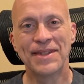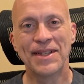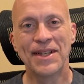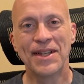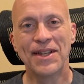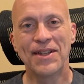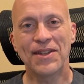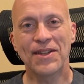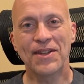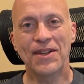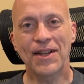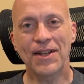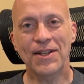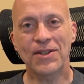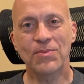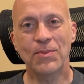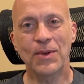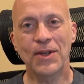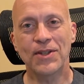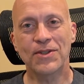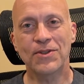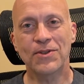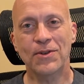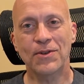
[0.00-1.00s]
The next
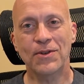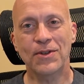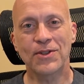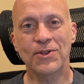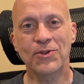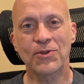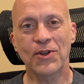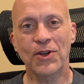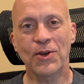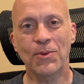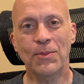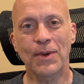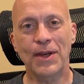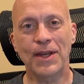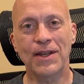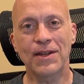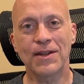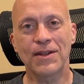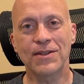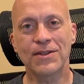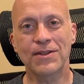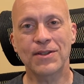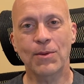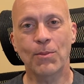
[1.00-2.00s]
measure is trail
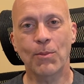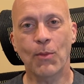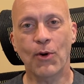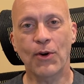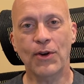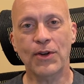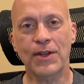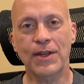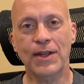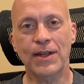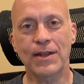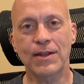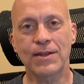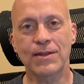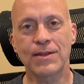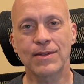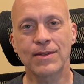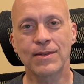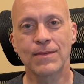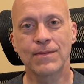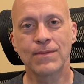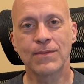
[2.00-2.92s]
maintenance and markings.